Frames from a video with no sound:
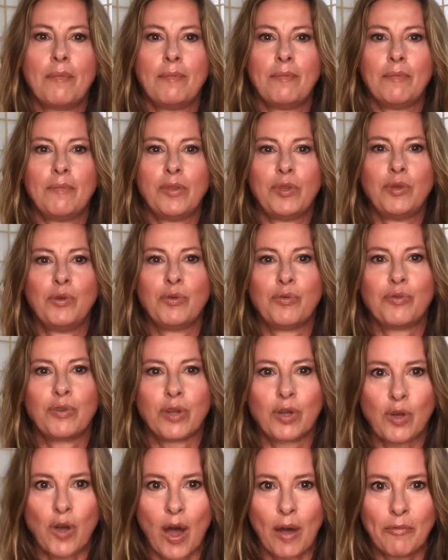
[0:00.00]
you
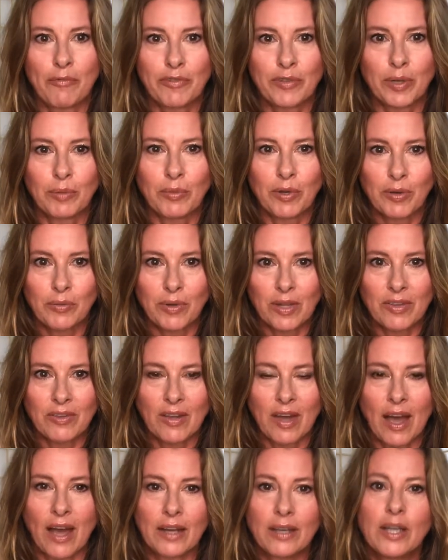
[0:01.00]
feel comfortable with
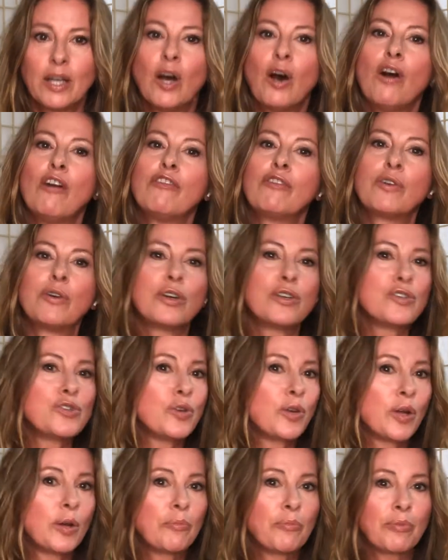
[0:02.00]
that. Of course, you
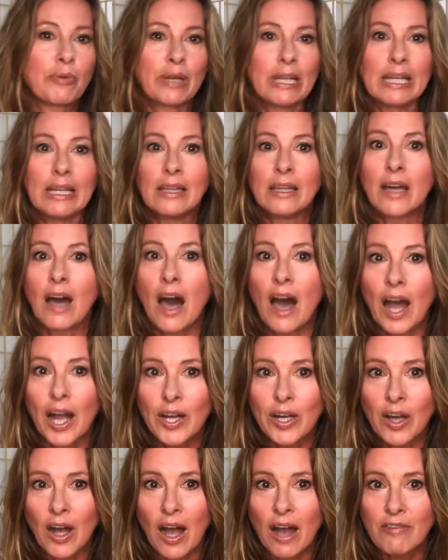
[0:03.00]
can bring in the
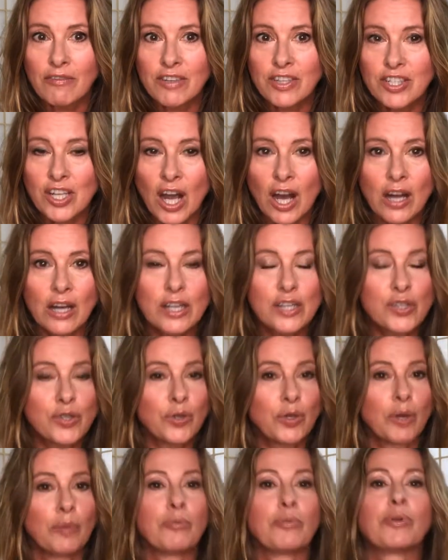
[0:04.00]
higher avatars. You
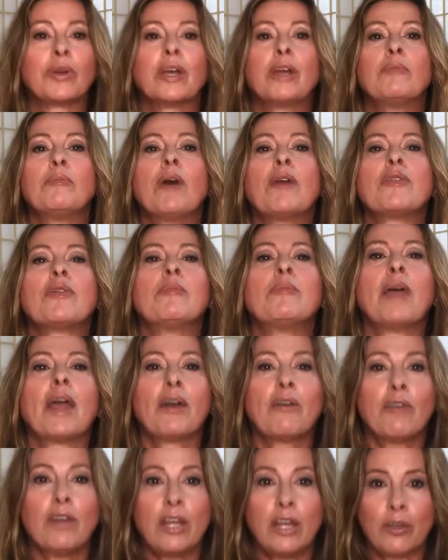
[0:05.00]
can bring in Mother
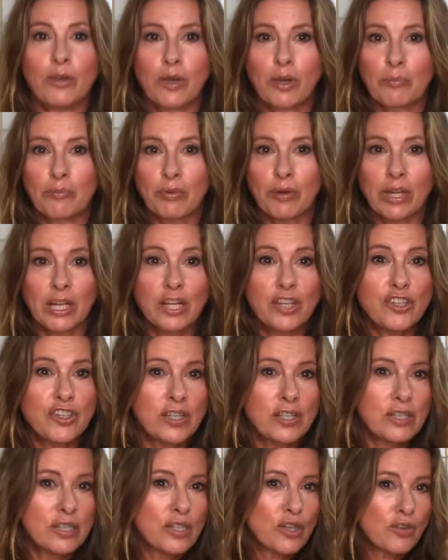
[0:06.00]
Mary. You can bring in
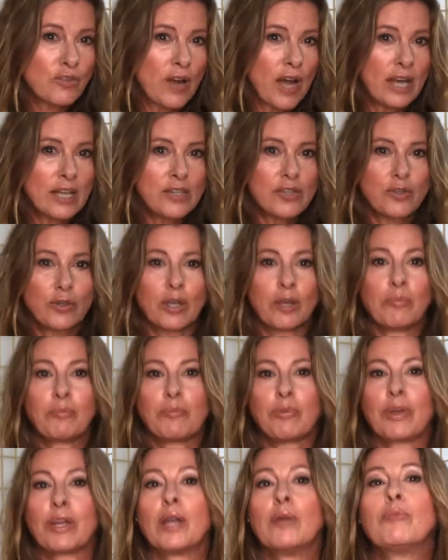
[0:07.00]
Jesus Christ. You can
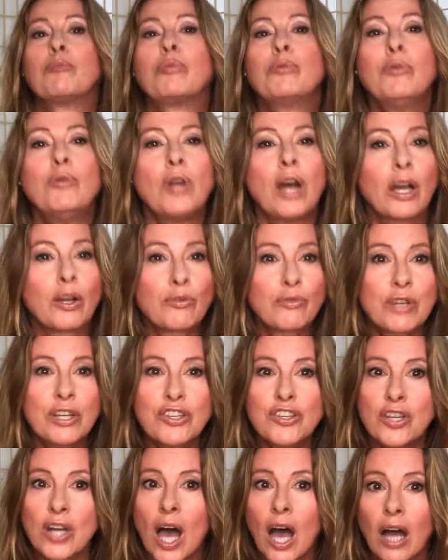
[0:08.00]
bring in Buddha,
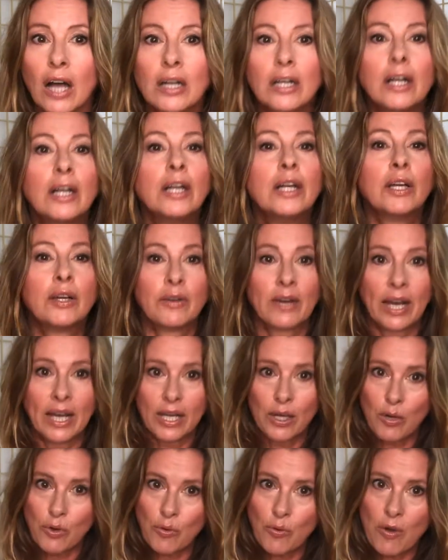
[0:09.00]
Krishna,
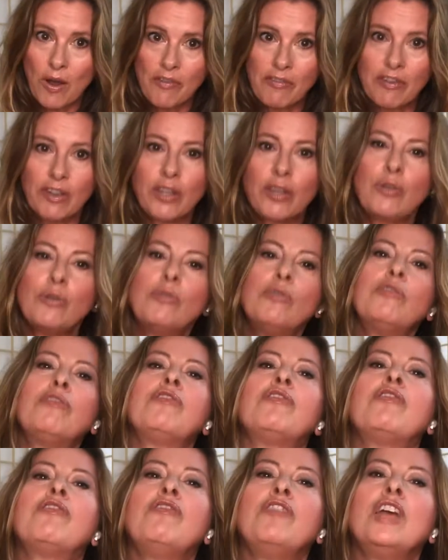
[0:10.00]
right? Whoever you
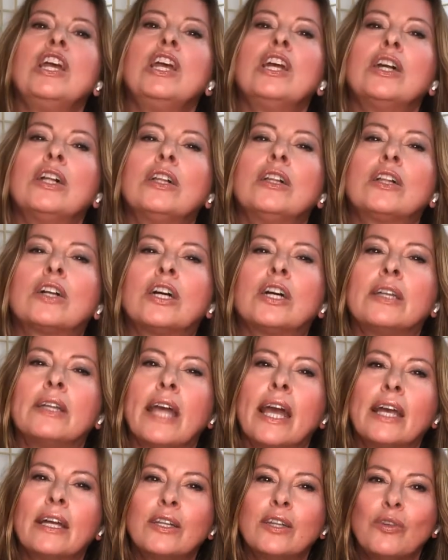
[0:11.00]
feel
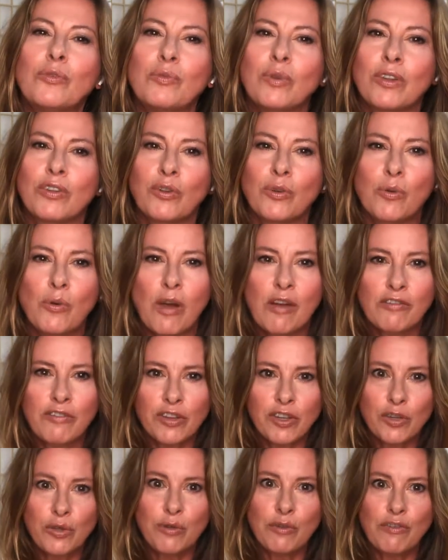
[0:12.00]
connected with, whoever
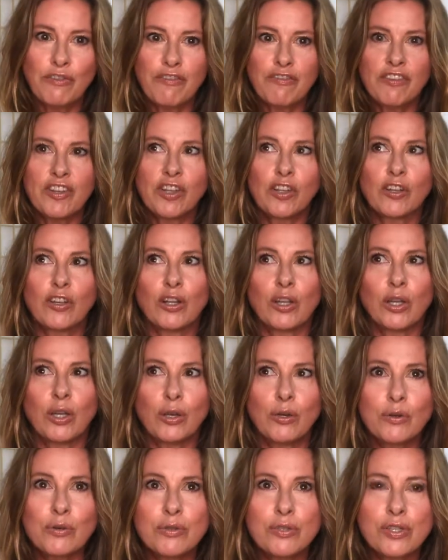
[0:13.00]
you feel
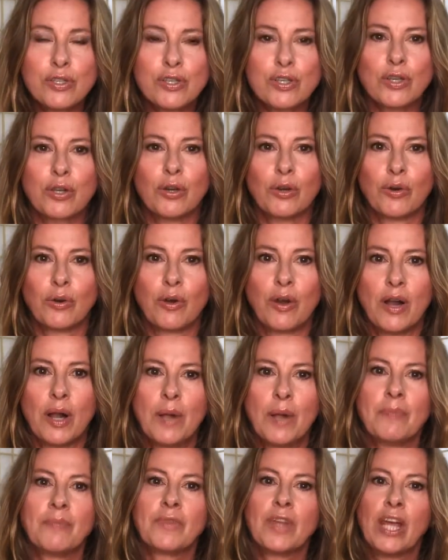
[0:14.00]
close to
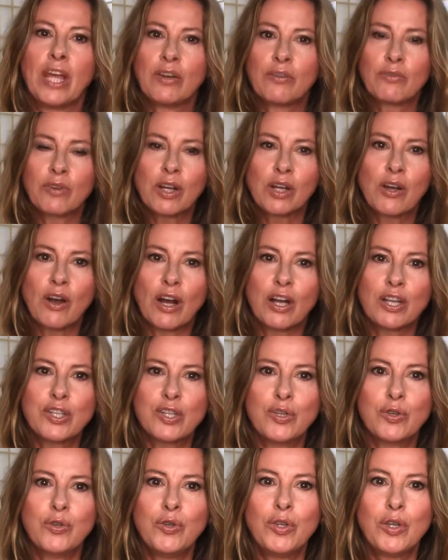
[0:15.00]
in regard
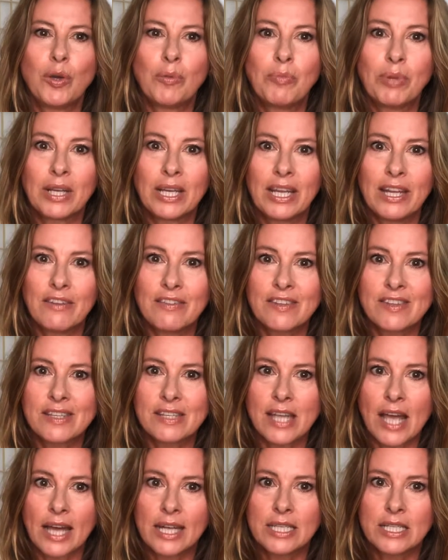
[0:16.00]
to your belief
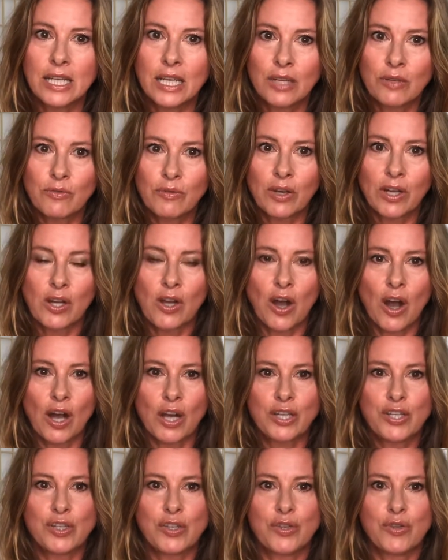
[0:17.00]
set, in
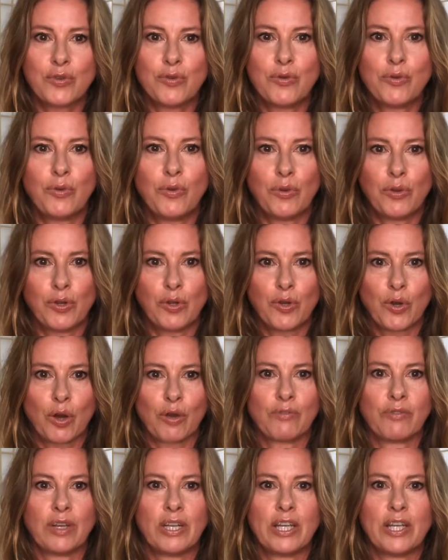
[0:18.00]
regard to your
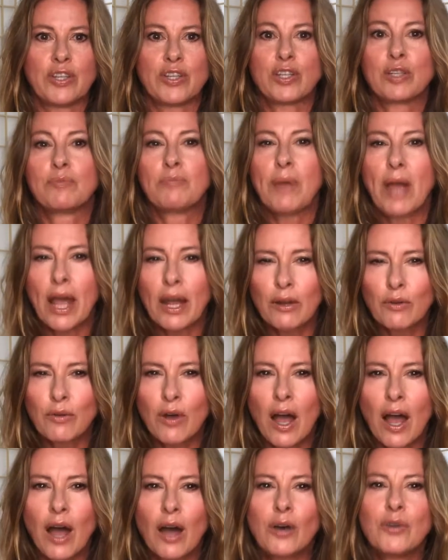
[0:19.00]
religious
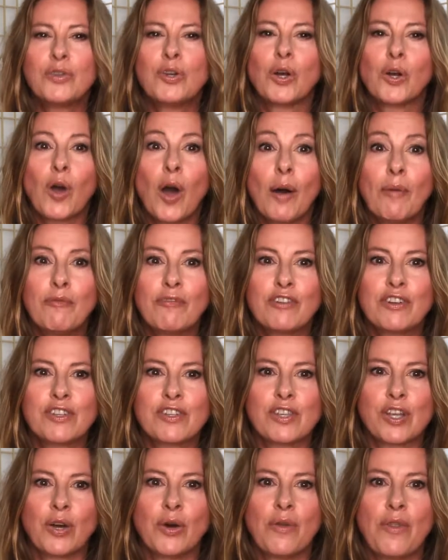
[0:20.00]
background, your comfort
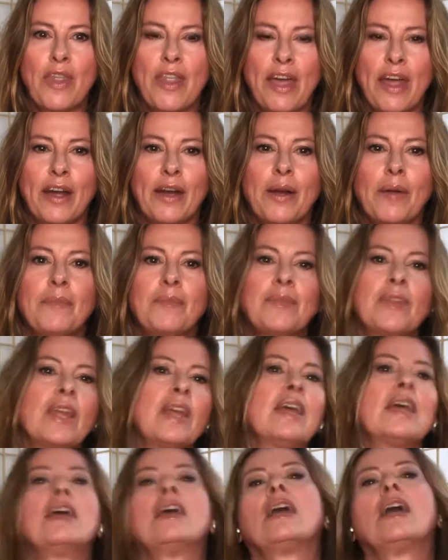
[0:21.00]
zone there.
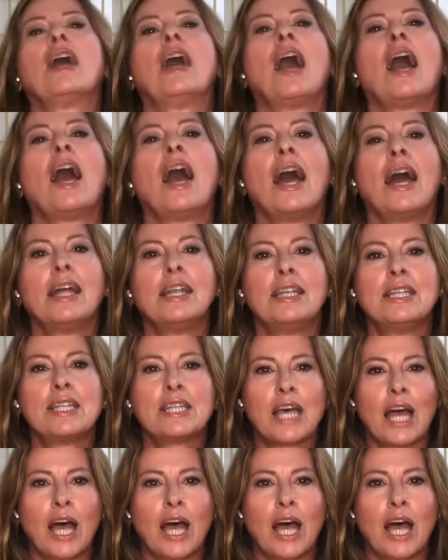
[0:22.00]
And